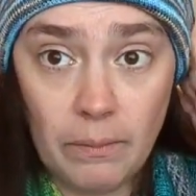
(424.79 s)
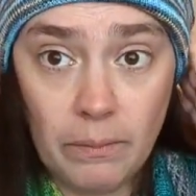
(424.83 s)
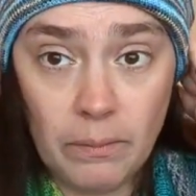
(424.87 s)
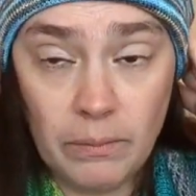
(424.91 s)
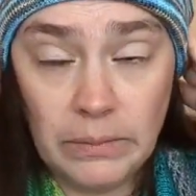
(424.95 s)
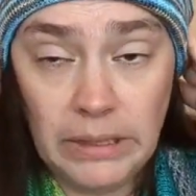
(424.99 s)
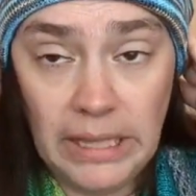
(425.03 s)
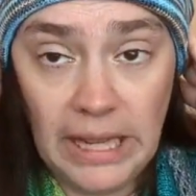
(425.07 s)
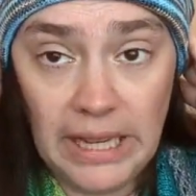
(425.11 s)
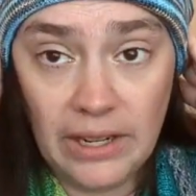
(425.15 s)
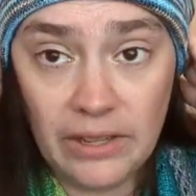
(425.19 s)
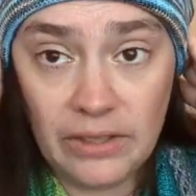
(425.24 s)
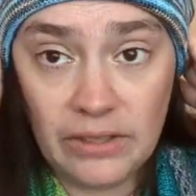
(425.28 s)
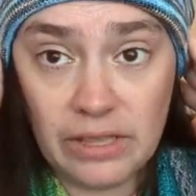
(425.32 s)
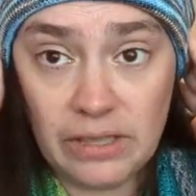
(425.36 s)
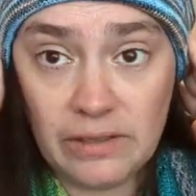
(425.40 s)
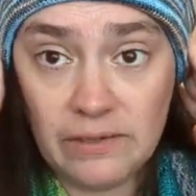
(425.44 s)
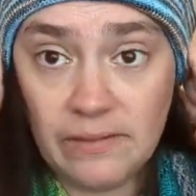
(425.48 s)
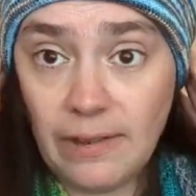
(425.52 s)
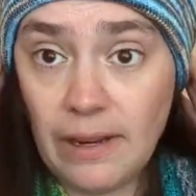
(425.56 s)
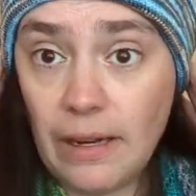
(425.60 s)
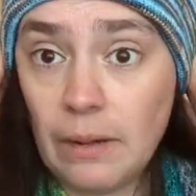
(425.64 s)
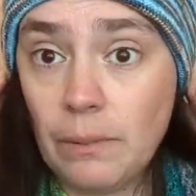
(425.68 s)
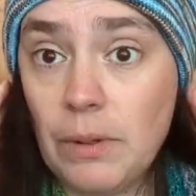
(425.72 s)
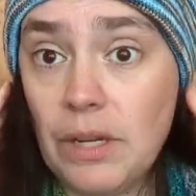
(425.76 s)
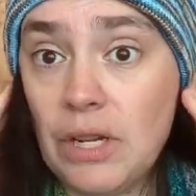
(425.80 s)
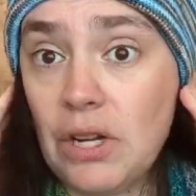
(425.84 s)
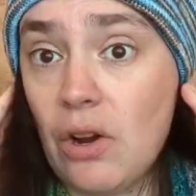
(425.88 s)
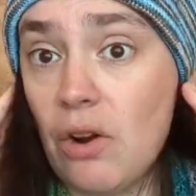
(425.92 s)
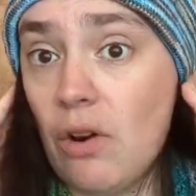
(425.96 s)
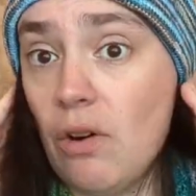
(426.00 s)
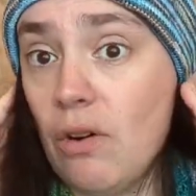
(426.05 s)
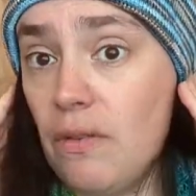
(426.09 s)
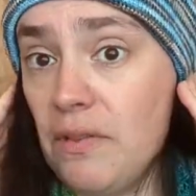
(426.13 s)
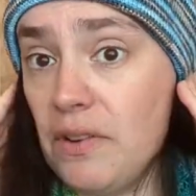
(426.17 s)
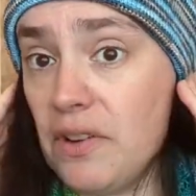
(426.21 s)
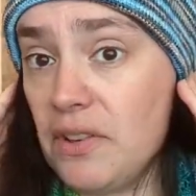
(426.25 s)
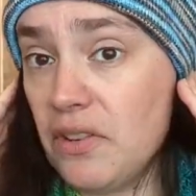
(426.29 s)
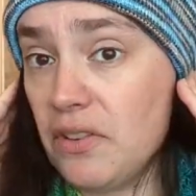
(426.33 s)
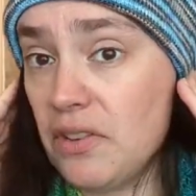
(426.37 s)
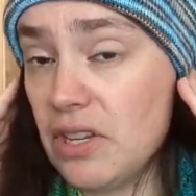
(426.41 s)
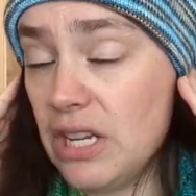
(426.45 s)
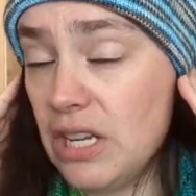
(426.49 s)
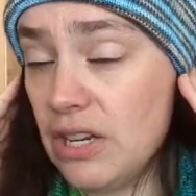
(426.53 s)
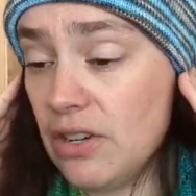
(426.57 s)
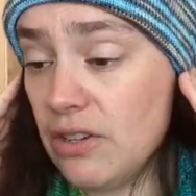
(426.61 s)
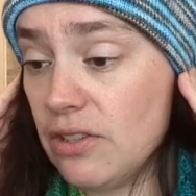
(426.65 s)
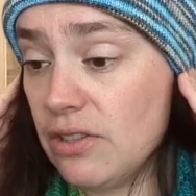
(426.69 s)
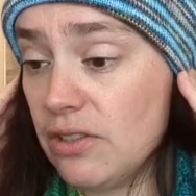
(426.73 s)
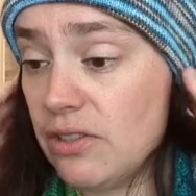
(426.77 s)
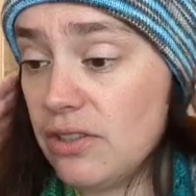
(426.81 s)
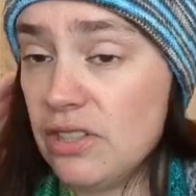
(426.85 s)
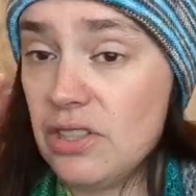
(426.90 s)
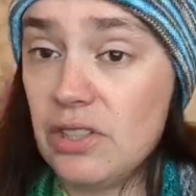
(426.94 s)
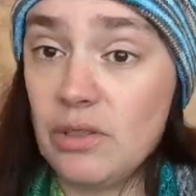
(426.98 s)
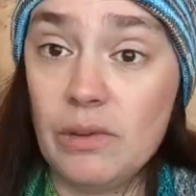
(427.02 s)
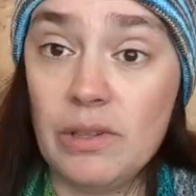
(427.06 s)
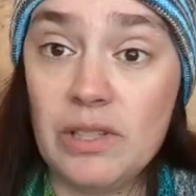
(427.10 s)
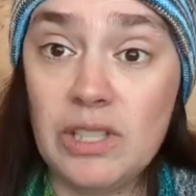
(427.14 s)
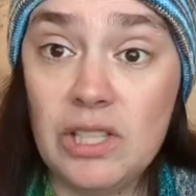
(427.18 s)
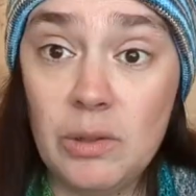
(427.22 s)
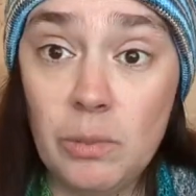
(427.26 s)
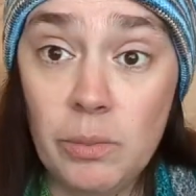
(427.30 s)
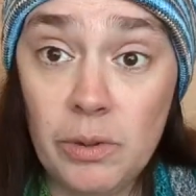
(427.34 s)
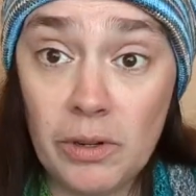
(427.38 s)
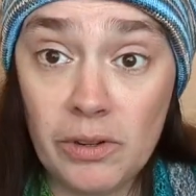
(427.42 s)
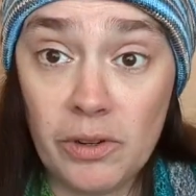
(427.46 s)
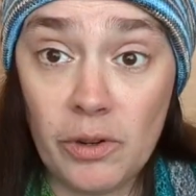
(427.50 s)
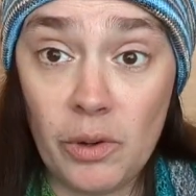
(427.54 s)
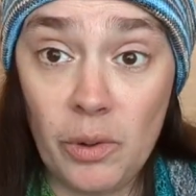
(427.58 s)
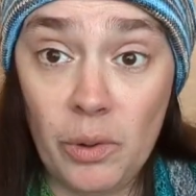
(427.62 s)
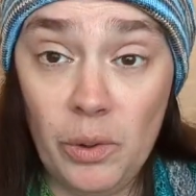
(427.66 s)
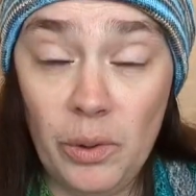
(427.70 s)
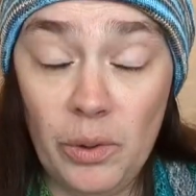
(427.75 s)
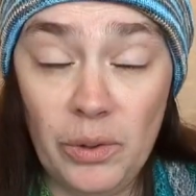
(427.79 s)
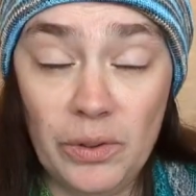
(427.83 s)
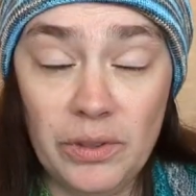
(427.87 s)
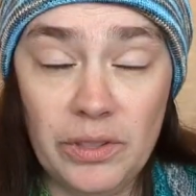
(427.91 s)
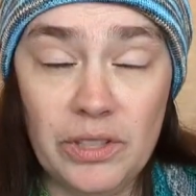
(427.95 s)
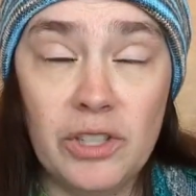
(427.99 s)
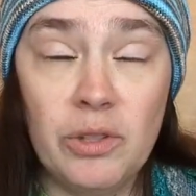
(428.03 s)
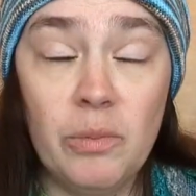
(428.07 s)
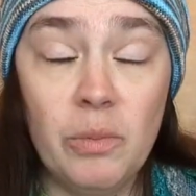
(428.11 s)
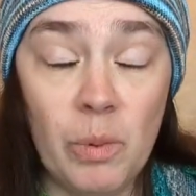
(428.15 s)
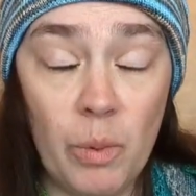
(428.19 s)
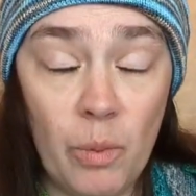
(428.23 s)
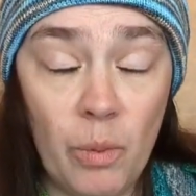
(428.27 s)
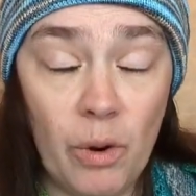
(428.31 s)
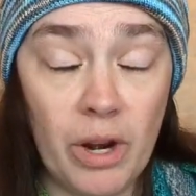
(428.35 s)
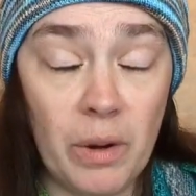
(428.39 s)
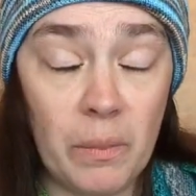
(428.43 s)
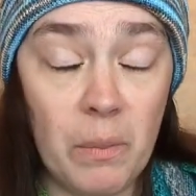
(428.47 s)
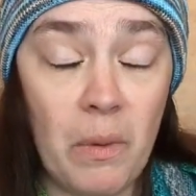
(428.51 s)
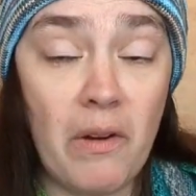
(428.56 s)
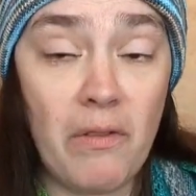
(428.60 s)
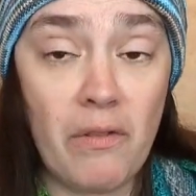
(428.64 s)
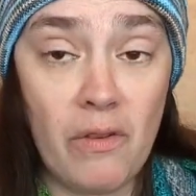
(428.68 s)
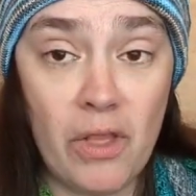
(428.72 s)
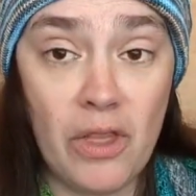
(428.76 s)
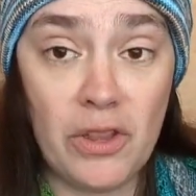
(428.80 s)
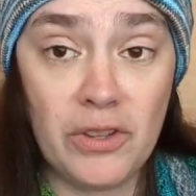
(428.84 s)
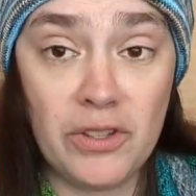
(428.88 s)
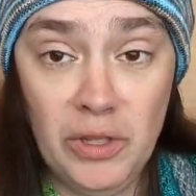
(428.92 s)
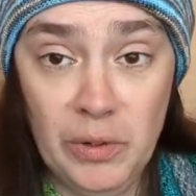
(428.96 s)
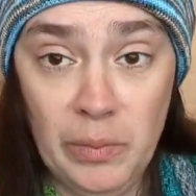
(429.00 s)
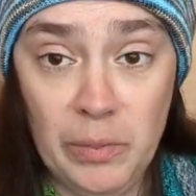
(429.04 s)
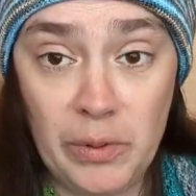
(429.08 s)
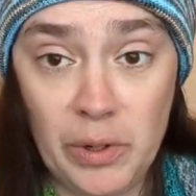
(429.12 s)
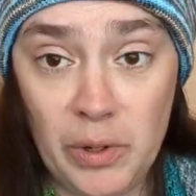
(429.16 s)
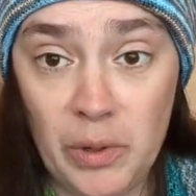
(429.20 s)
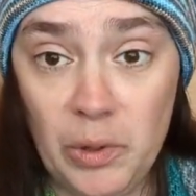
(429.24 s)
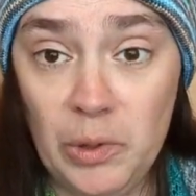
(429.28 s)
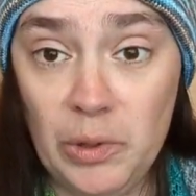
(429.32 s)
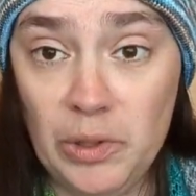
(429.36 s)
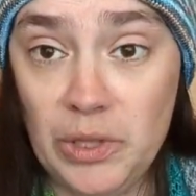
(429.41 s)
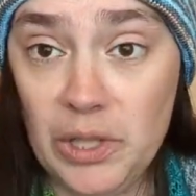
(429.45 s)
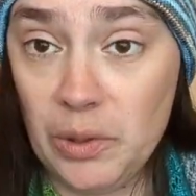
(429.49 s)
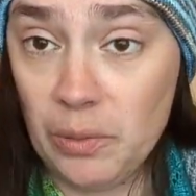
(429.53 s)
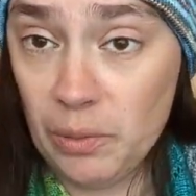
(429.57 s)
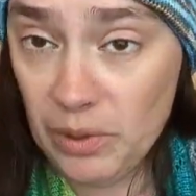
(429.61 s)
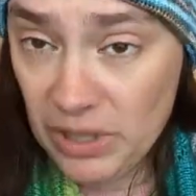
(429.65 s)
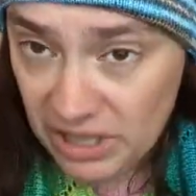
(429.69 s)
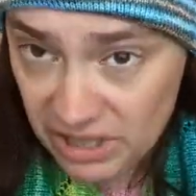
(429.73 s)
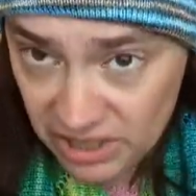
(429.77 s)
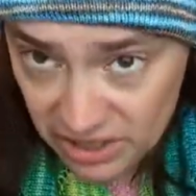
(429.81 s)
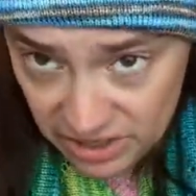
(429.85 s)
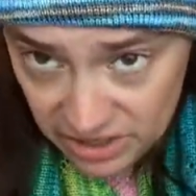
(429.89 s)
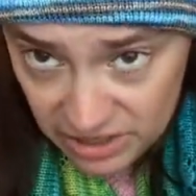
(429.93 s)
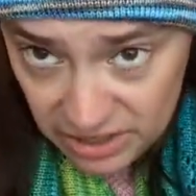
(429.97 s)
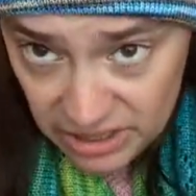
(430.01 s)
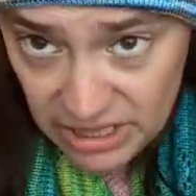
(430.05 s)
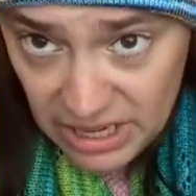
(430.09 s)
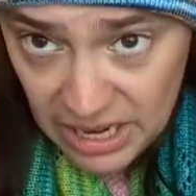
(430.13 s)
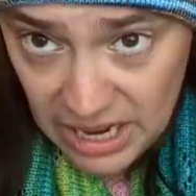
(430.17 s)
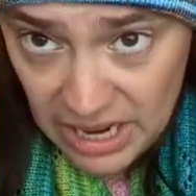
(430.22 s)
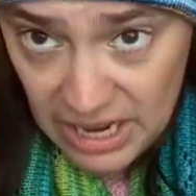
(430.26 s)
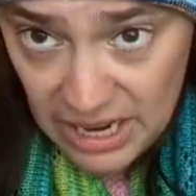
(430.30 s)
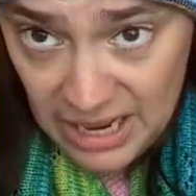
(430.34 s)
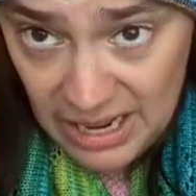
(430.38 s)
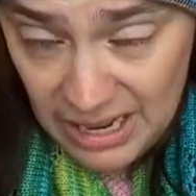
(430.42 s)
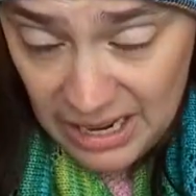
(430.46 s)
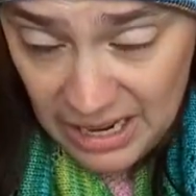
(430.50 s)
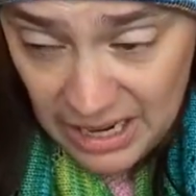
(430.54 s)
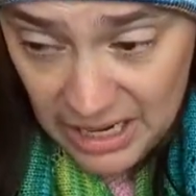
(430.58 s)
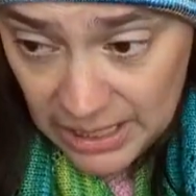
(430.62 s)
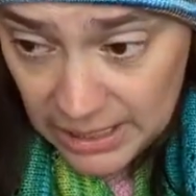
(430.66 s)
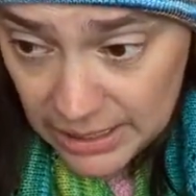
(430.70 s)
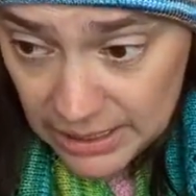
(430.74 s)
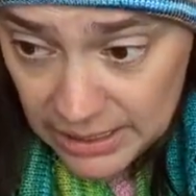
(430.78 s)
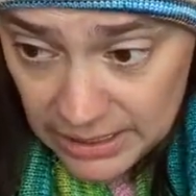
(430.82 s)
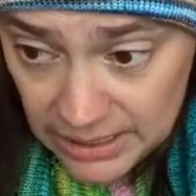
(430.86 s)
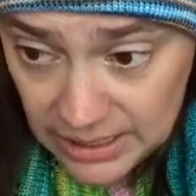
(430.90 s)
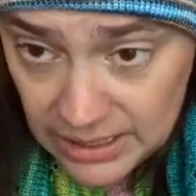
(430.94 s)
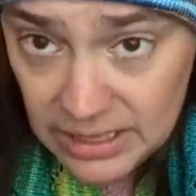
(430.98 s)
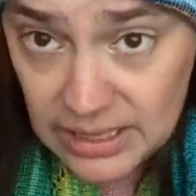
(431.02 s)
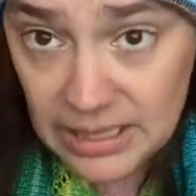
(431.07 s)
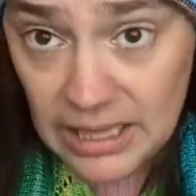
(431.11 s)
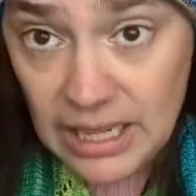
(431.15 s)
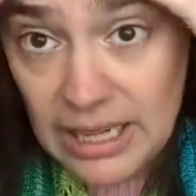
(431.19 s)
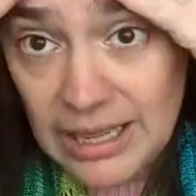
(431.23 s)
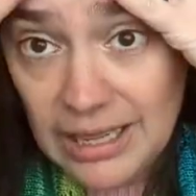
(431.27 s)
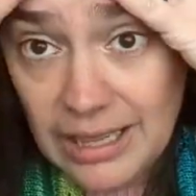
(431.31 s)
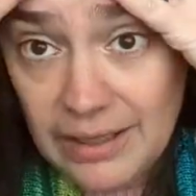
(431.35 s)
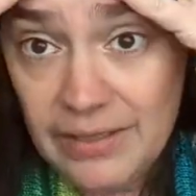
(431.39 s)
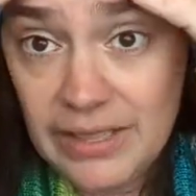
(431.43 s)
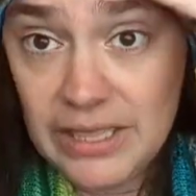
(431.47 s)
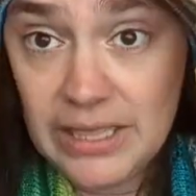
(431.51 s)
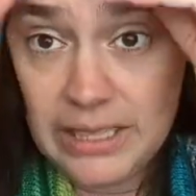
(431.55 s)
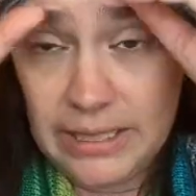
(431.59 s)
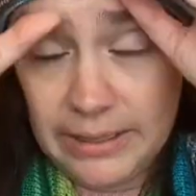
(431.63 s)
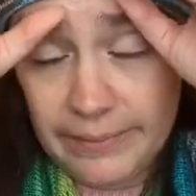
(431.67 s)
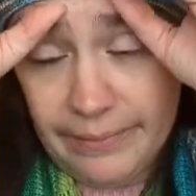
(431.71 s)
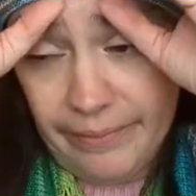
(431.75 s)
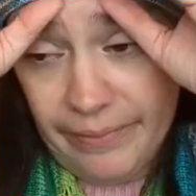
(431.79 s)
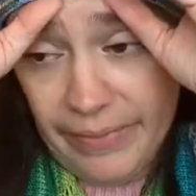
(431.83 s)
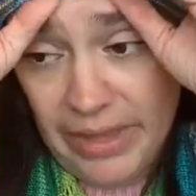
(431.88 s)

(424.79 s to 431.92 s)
layers of fabric over your ears, so it's super cold, super warm for the super cold winters, and I love it.